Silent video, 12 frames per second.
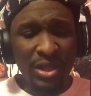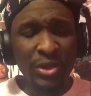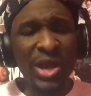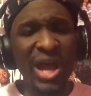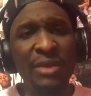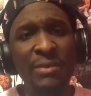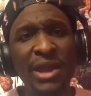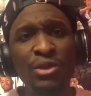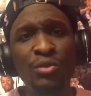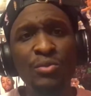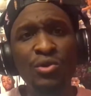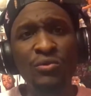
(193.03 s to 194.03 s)
you got
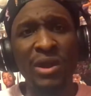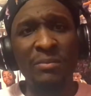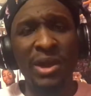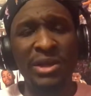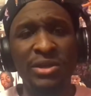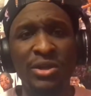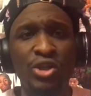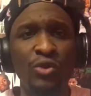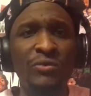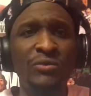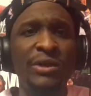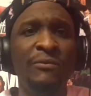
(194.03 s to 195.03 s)
Emmanuel Mudiay back there. So
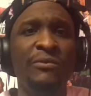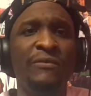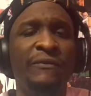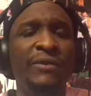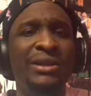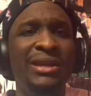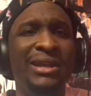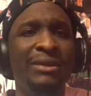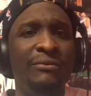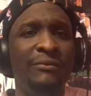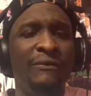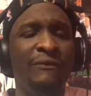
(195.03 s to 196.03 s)
we're there with Frank
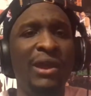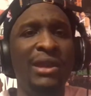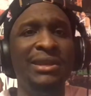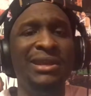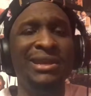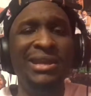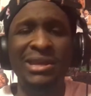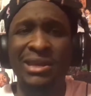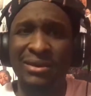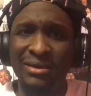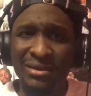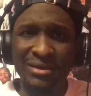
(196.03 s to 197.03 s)

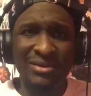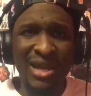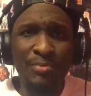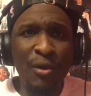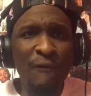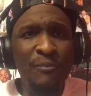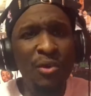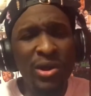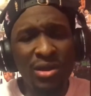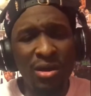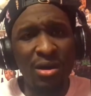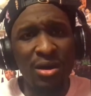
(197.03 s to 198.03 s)
Nicolini. They both
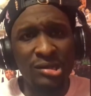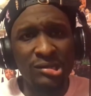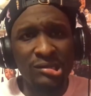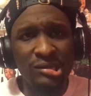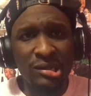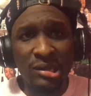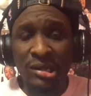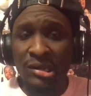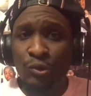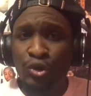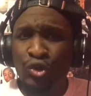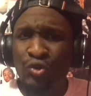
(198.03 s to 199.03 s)
point guards.
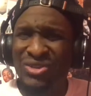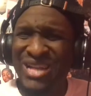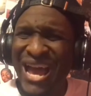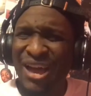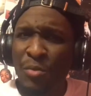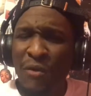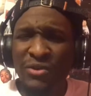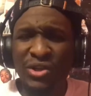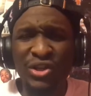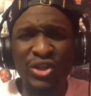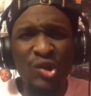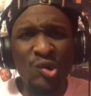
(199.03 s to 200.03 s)
What you do? Slide him over to
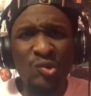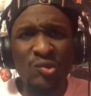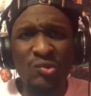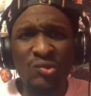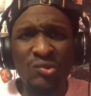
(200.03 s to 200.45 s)
the 2?